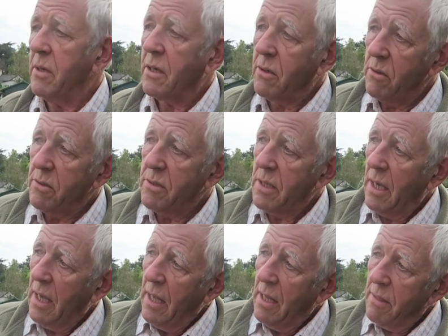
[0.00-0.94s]
because
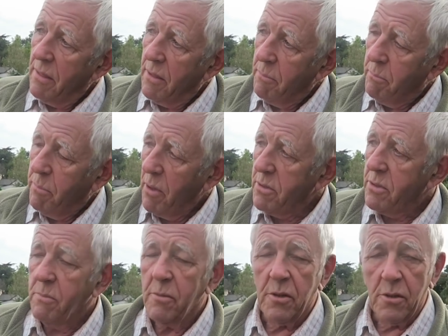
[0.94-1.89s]
the
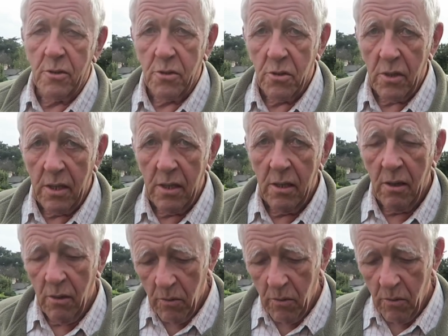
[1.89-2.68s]
bottom of the tree,